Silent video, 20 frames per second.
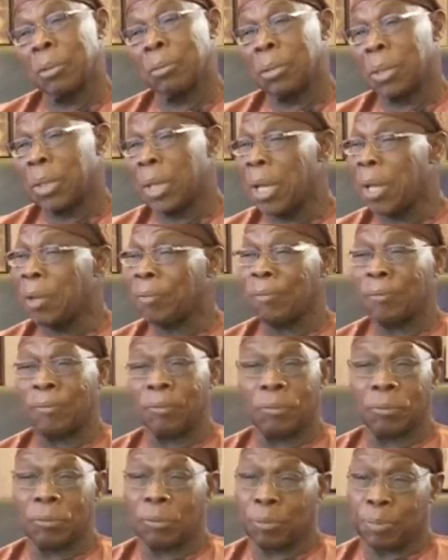will have
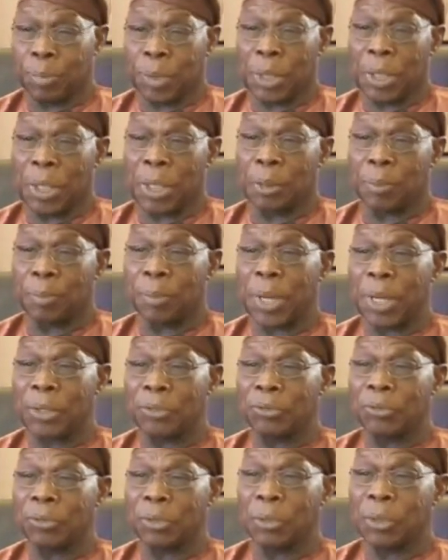to pay a
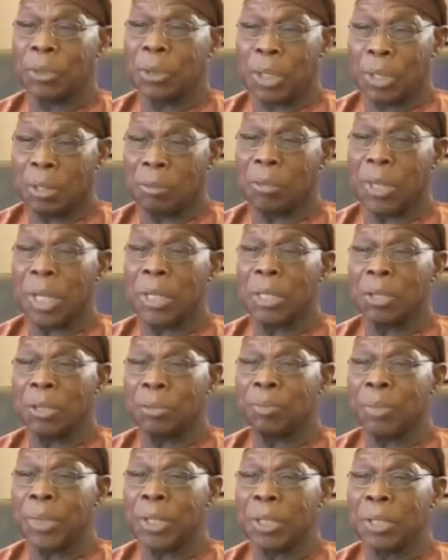price. And we are now
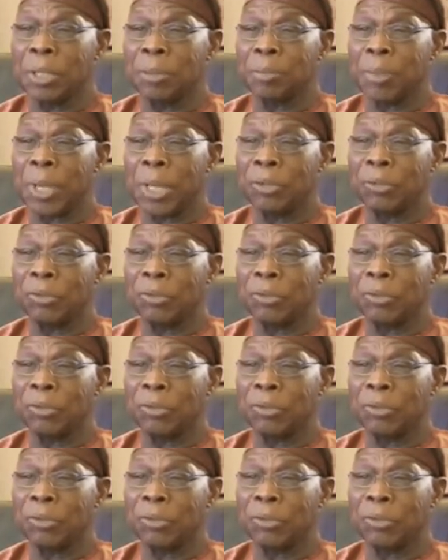paying the price.